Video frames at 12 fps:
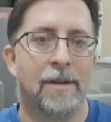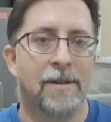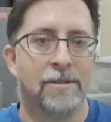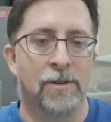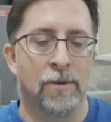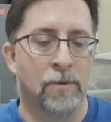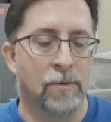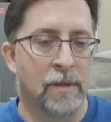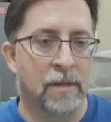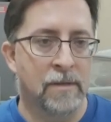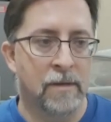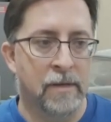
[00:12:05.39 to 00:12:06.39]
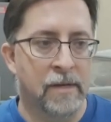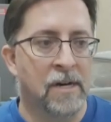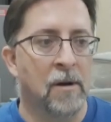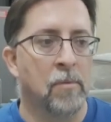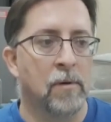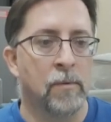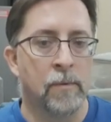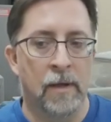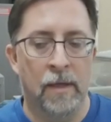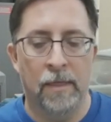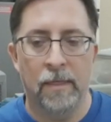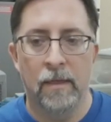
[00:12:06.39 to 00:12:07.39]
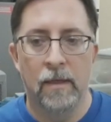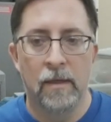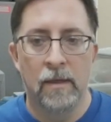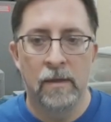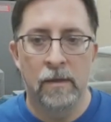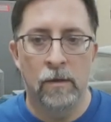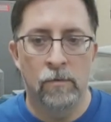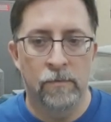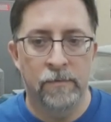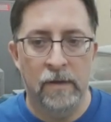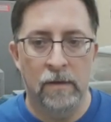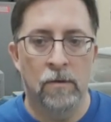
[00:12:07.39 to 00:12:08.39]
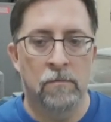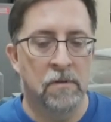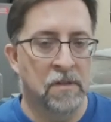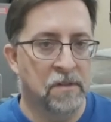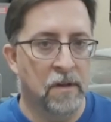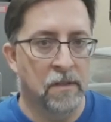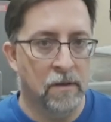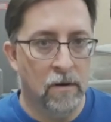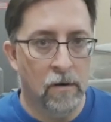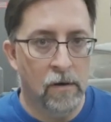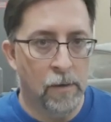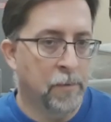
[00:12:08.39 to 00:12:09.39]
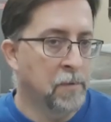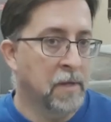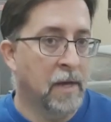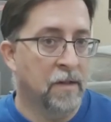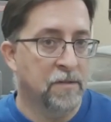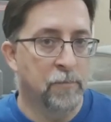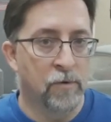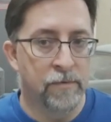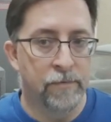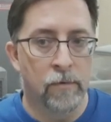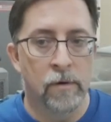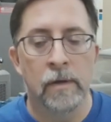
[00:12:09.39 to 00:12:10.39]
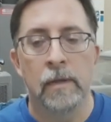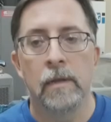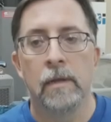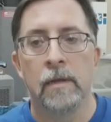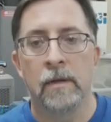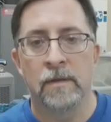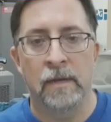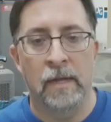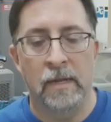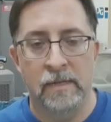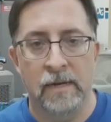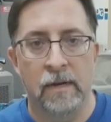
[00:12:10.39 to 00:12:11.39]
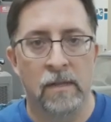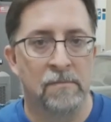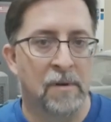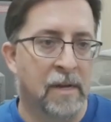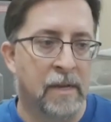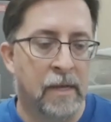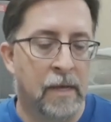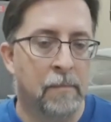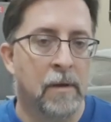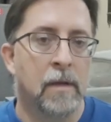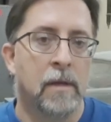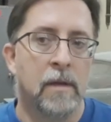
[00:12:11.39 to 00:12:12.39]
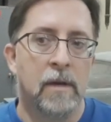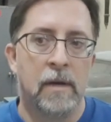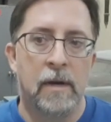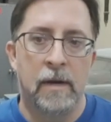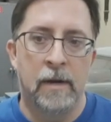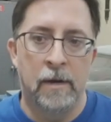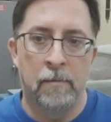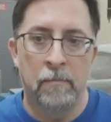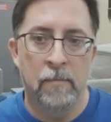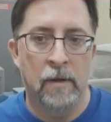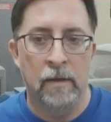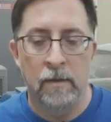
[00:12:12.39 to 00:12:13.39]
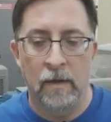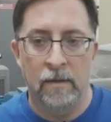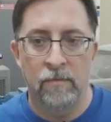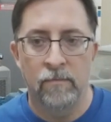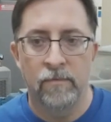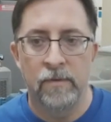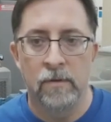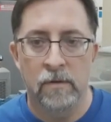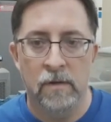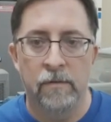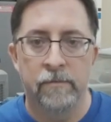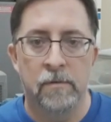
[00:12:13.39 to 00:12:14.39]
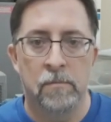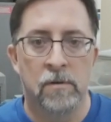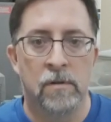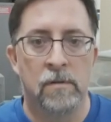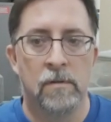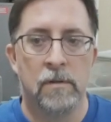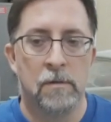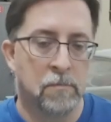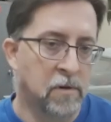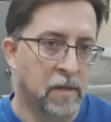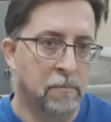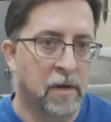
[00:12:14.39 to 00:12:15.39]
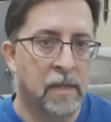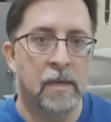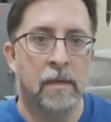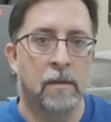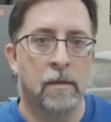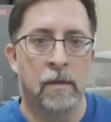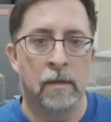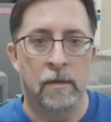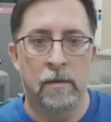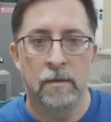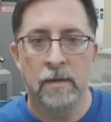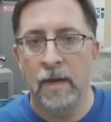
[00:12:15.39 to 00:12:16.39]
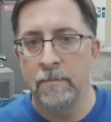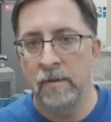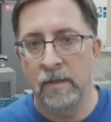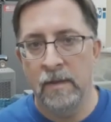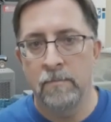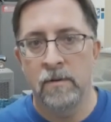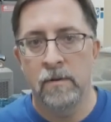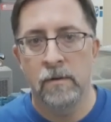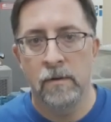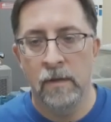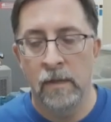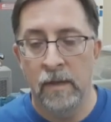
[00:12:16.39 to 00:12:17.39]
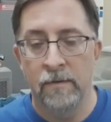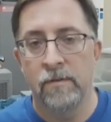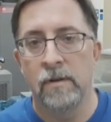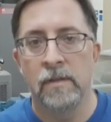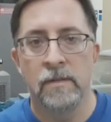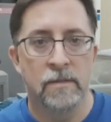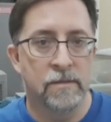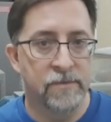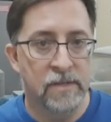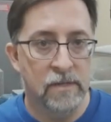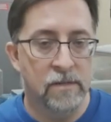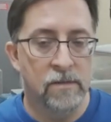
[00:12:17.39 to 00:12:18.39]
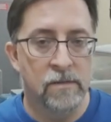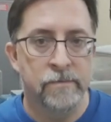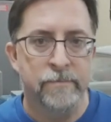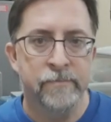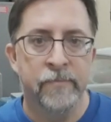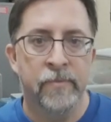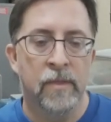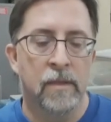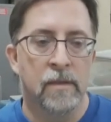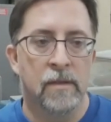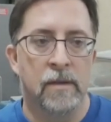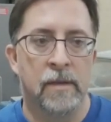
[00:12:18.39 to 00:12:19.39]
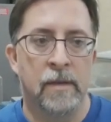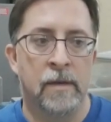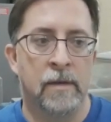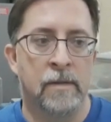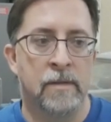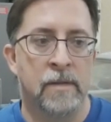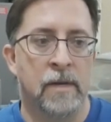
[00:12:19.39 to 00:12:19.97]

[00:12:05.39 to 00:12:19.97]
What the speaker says: So that's going to help with, if I go to resell the car, I'll be able to ask more for it because I got a title in my name. I can feel comfortable putting money in and time and labor and effort into the vehicle, and